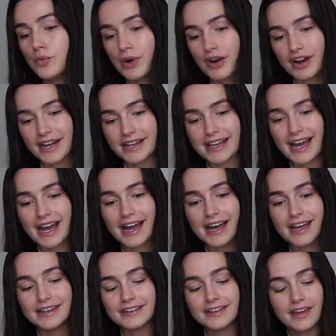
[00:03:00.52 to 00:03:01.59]
where I
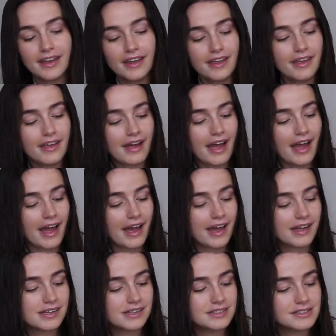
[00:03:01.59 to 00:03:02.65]
can,
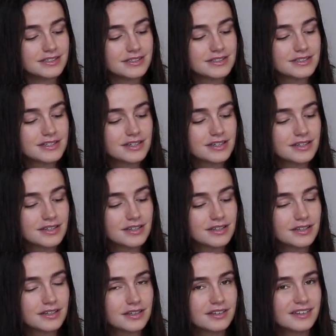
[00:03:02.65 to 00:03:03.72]
and
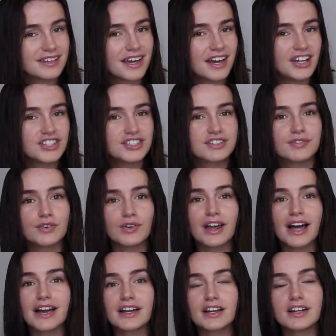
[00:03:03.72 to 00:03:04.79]
yeah, I just feel
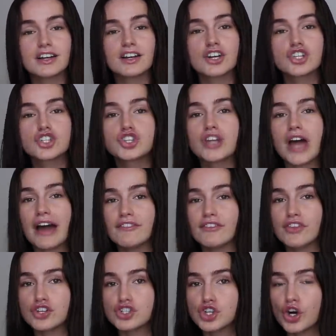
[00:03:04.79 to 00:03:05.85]
like
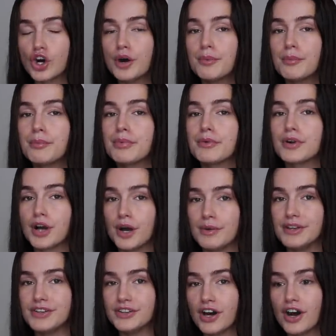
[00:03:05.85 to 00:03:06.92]
having the chop,
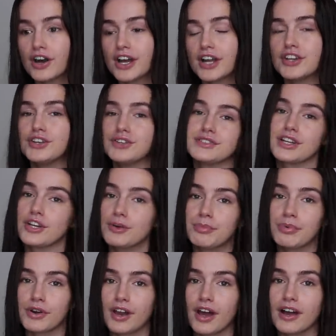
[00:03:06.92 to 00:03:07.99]
going dark and using good
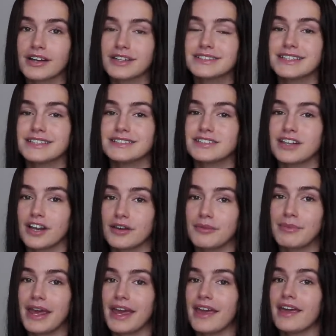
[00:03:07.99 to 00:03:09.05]
products has done
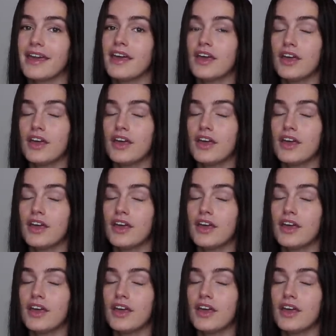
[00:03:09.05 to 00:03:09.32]
me